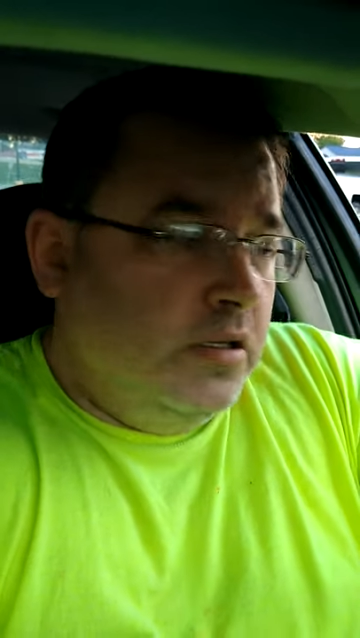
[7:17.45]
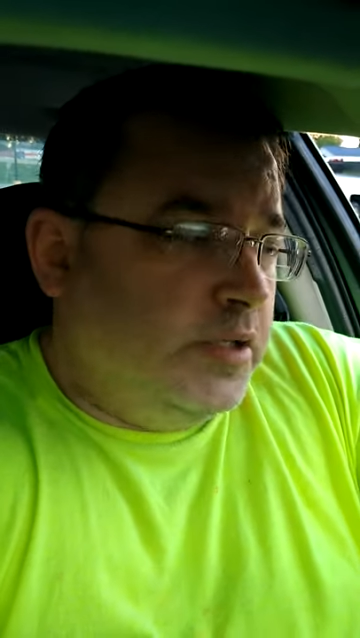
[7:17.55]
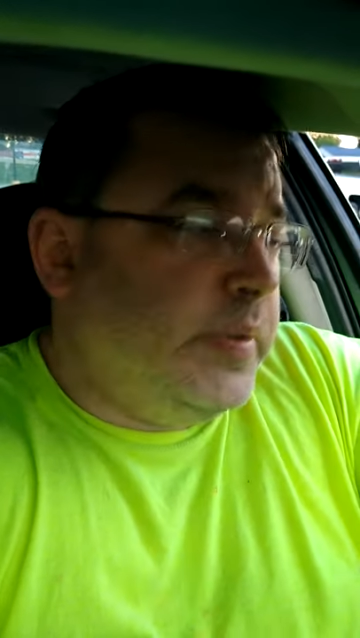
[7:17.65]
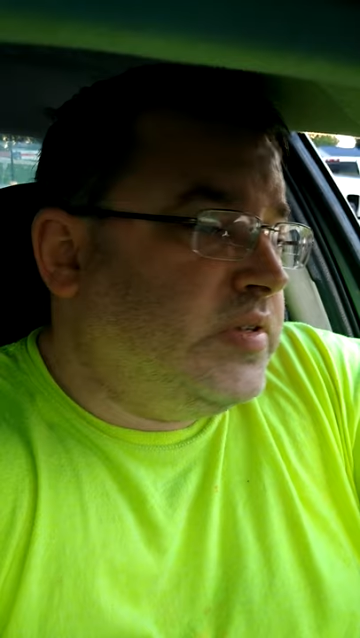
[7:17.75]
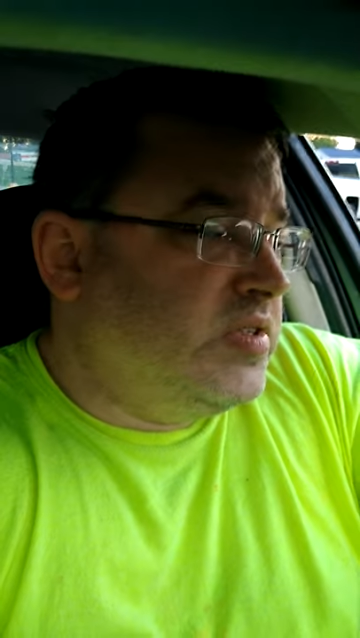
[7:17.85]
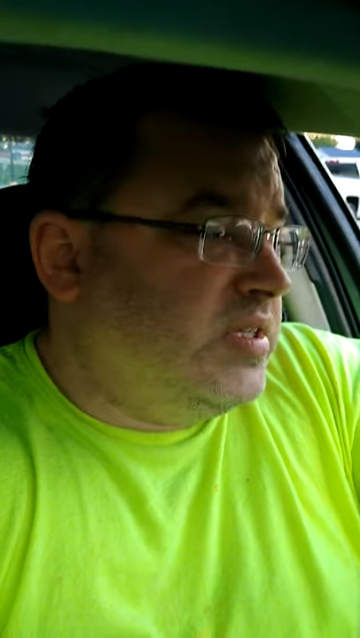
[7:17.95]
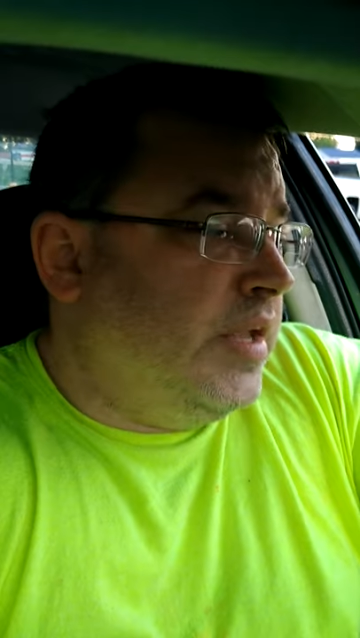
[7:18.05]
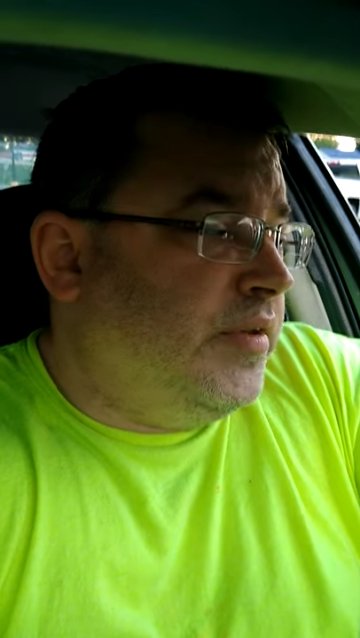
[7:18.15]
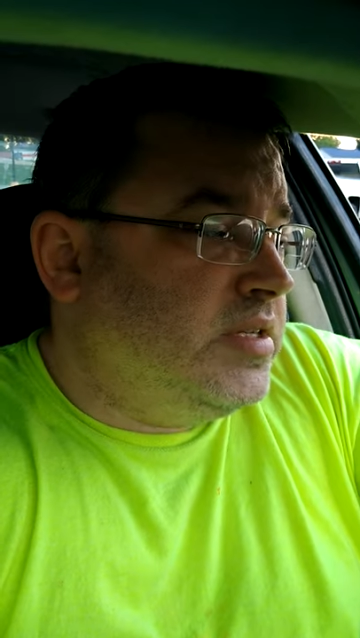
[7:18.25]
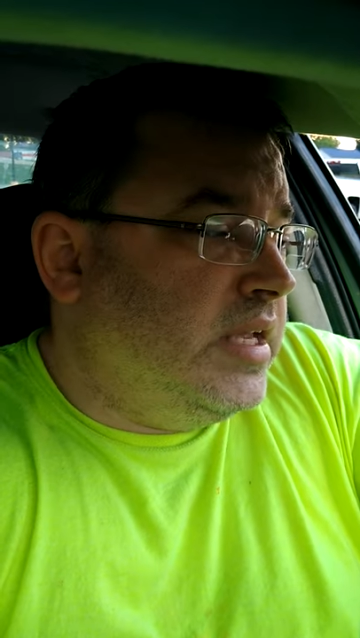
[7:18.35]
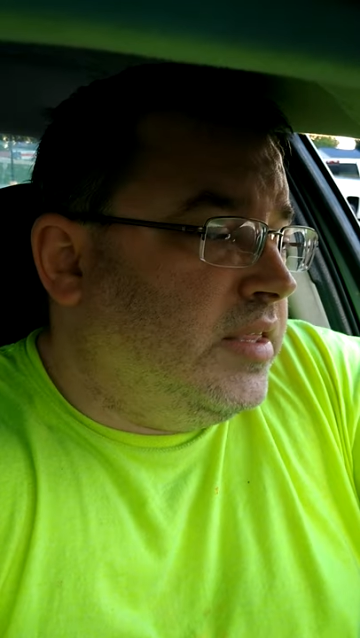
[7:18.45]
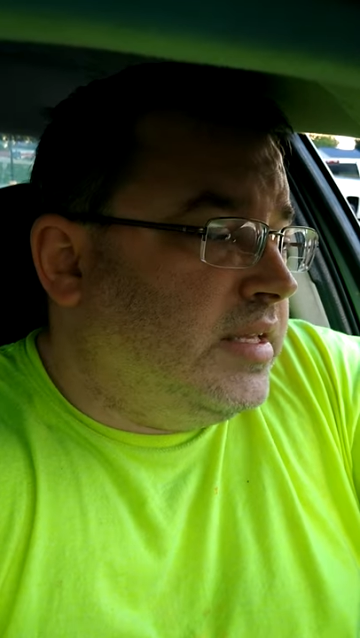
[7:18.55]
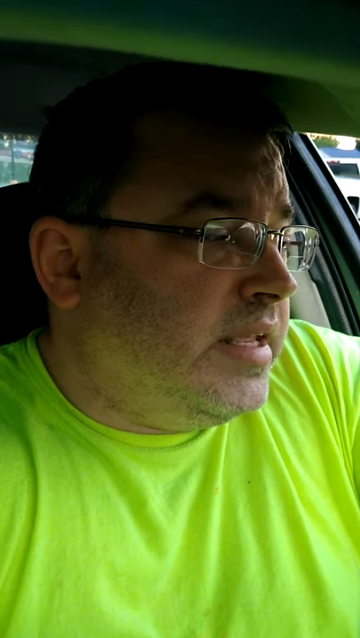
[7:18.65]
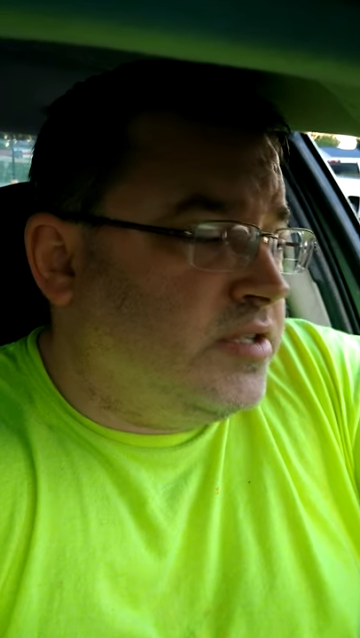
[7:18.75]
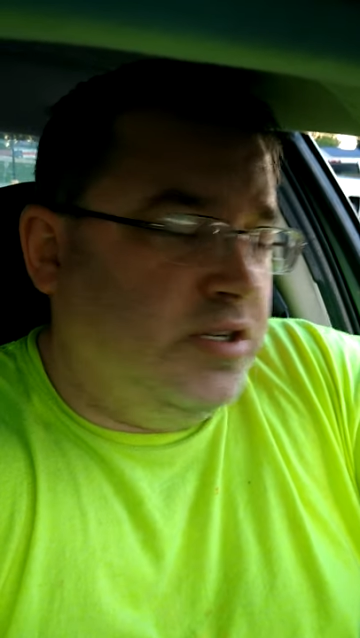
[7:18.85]
You're supposed to see if there's
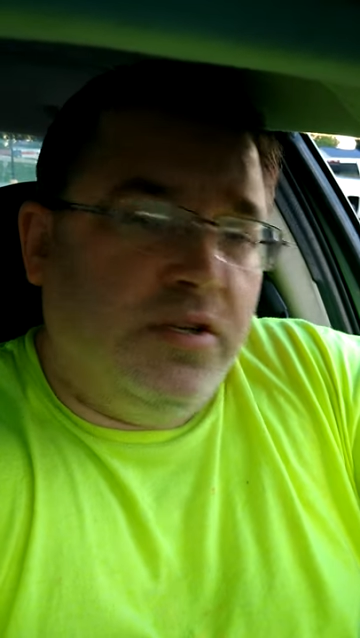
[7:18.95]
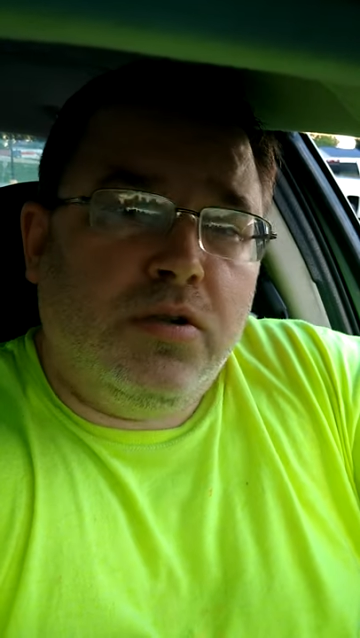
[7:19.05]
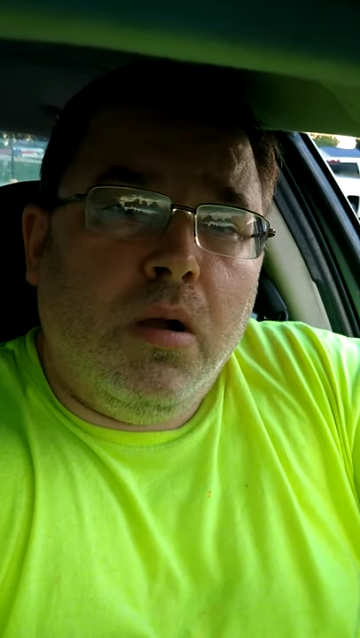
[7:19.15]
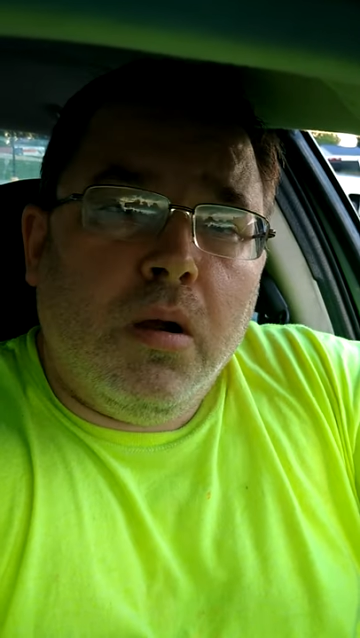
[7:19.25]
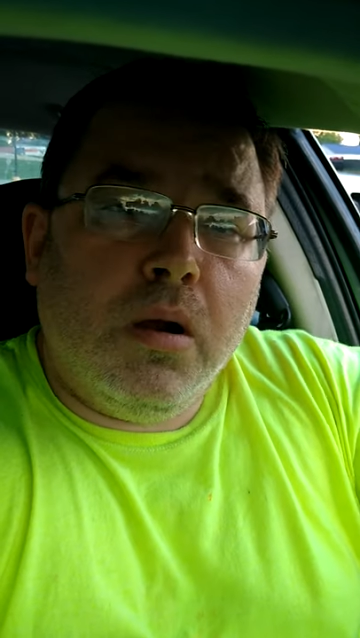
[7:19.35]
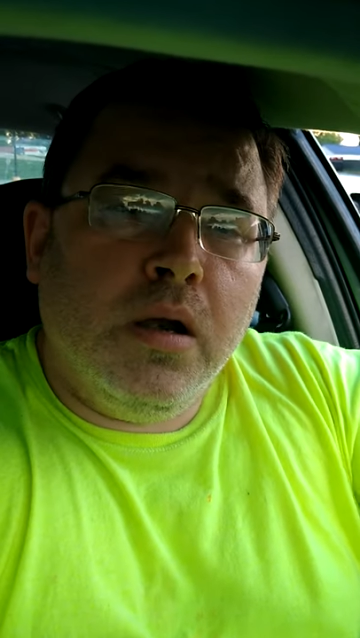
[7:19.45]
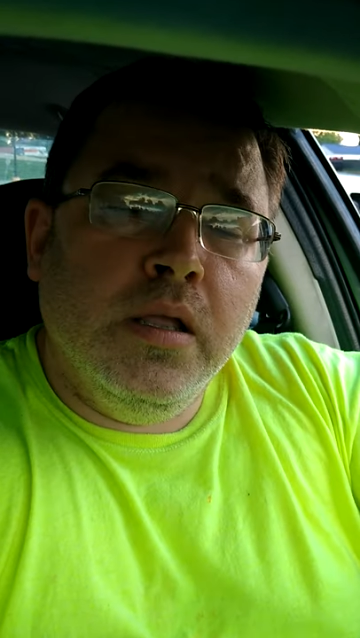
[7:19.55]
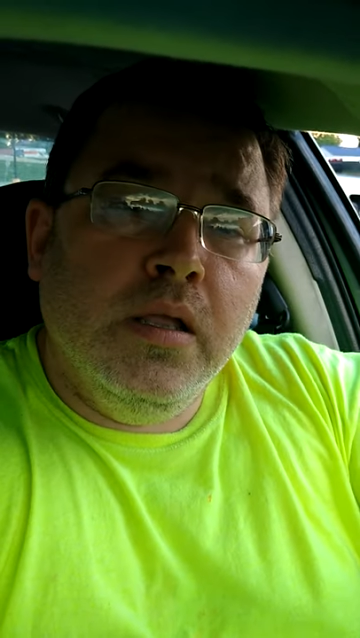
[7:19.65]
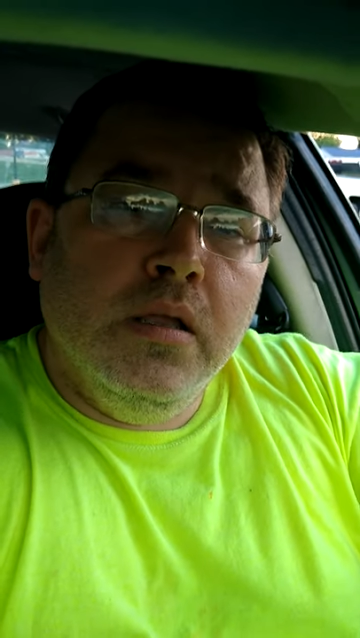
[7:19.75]
anything next to your car